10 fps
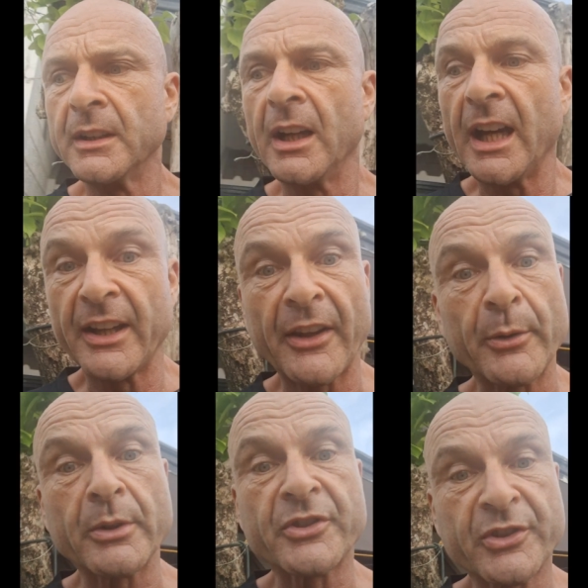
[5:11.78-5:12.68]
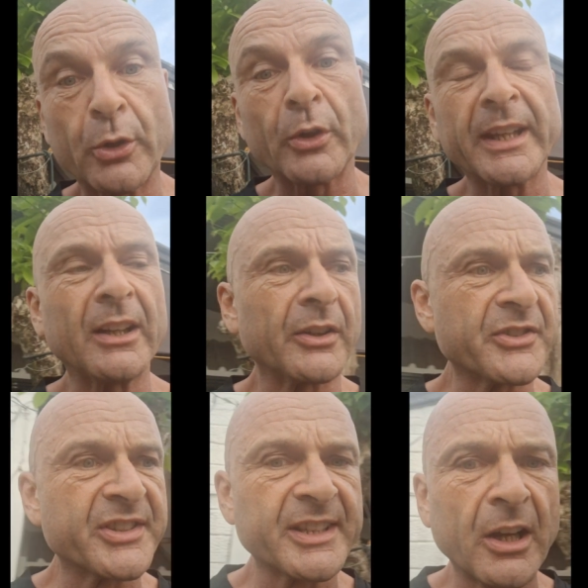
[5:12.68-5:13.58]
in other words, talking on
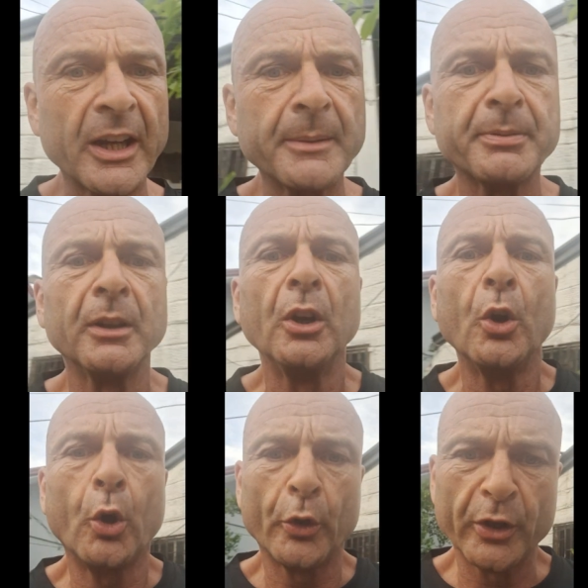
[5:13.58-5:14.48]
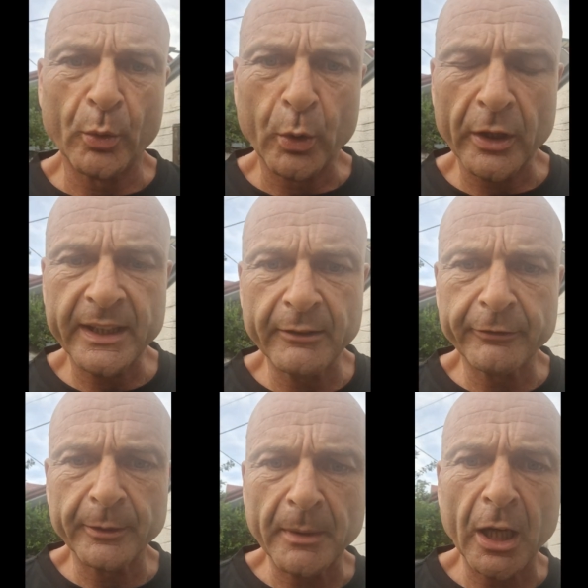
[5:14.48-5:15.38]
Skype, or you're working
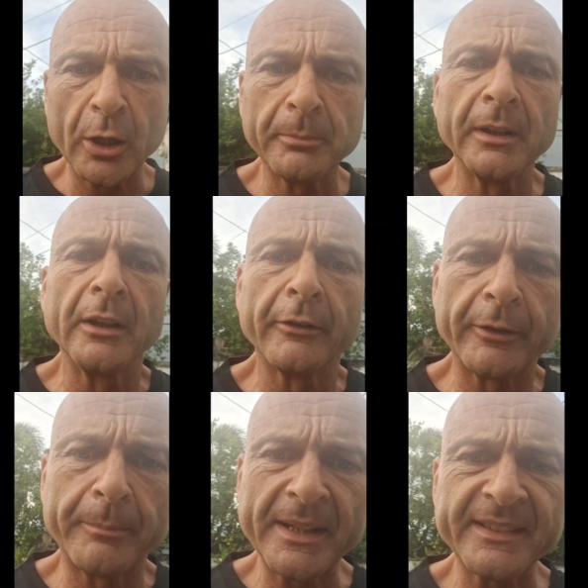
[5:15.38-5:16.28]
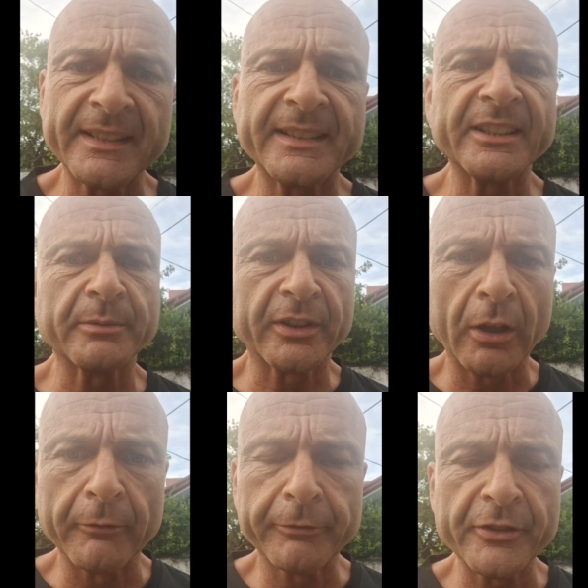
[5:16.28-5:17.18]
from home for businesses with
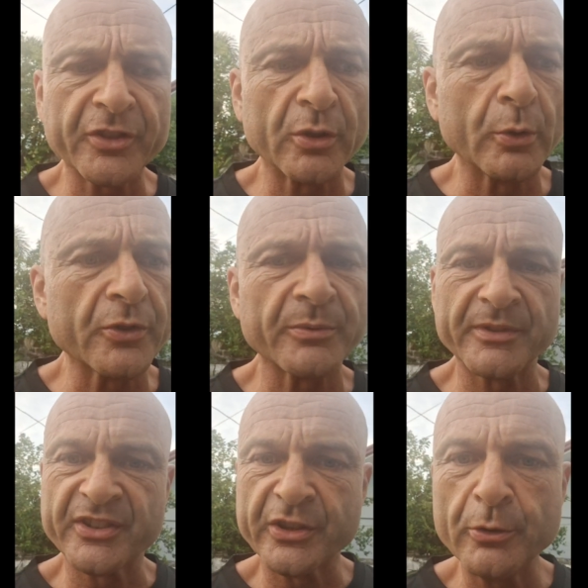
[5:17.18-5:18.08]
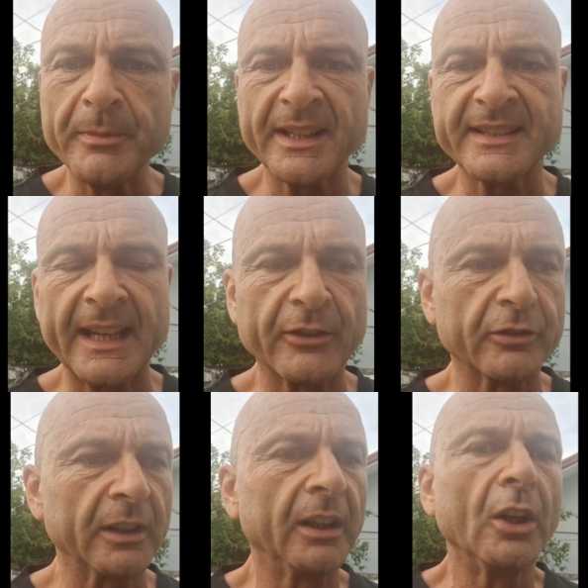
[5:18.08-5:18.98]
conference calls, with Zoom,
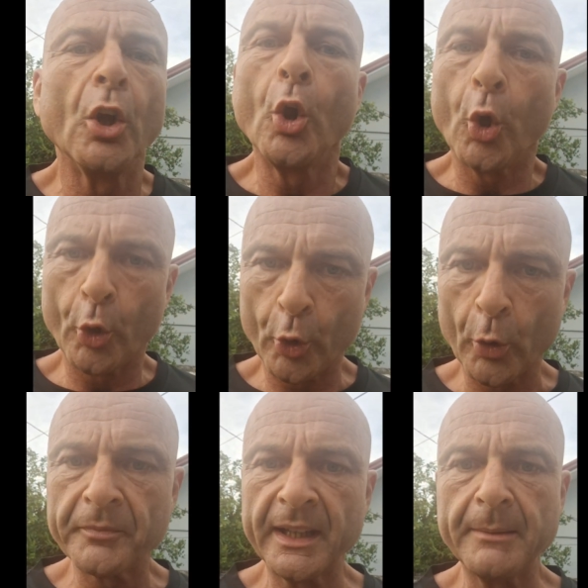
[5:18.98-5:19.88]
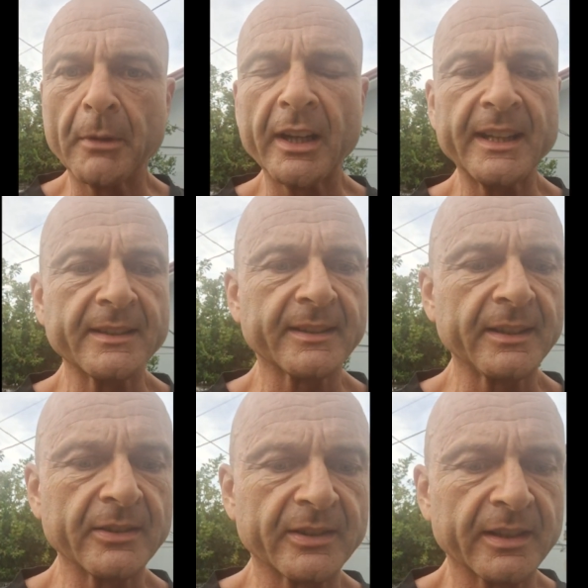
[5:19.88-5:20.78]
etc., or in my
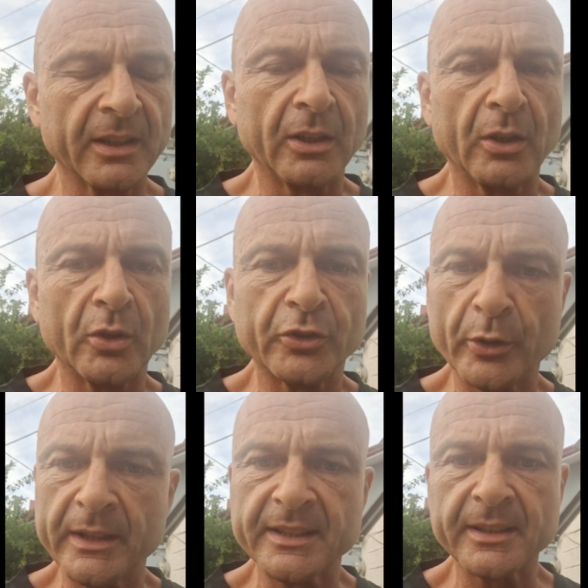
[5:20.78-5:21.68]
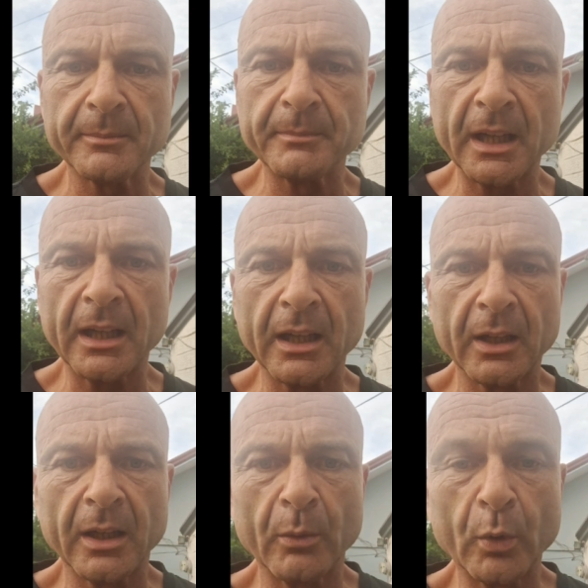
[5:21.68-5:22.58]
instance, doing some
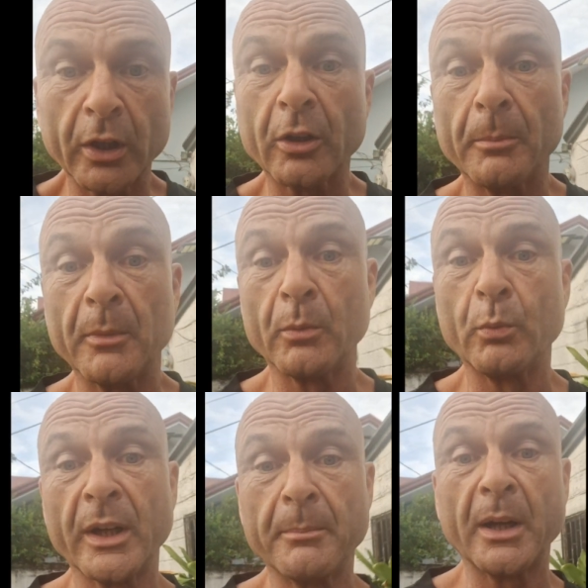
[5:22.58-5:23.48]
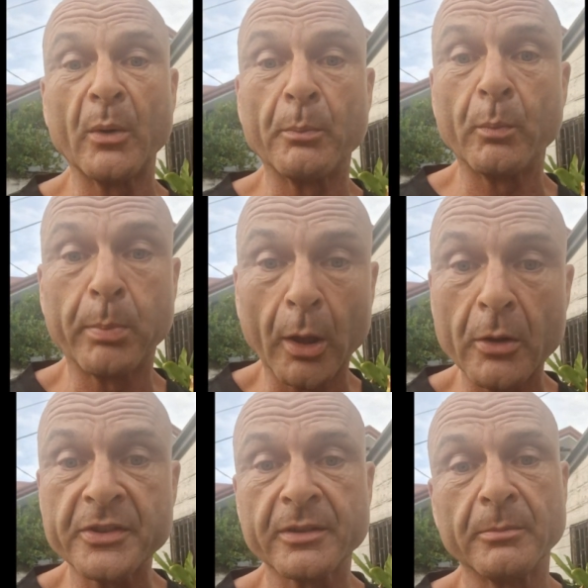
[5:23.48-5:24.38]
work on one of my
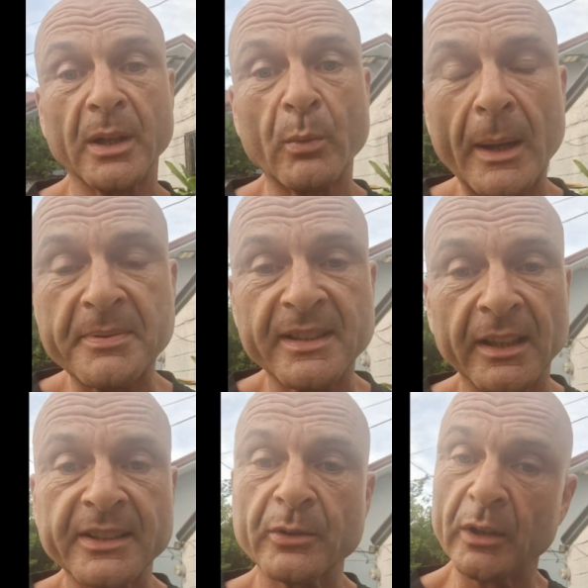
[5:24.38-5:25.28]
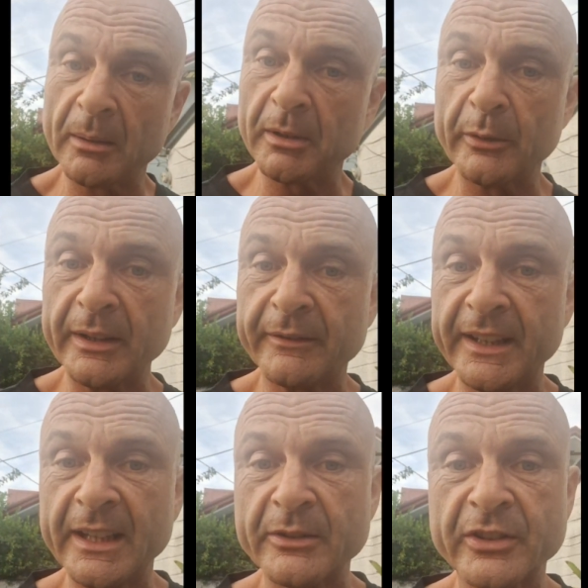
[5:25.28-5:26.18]
blogs or my websites, or uploading
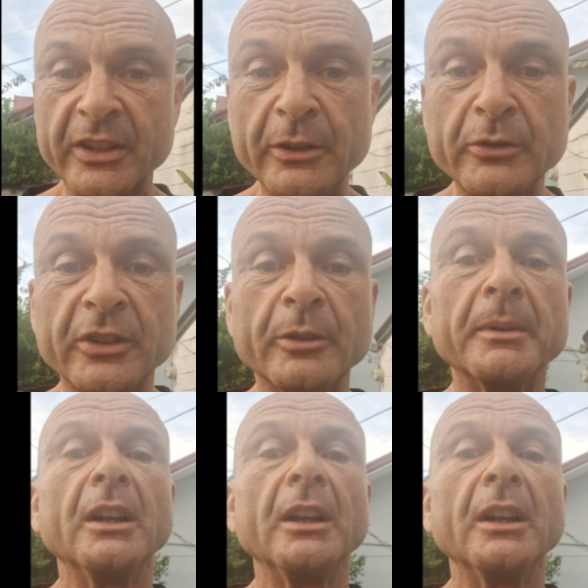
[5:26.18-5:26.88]
videos to YouTube,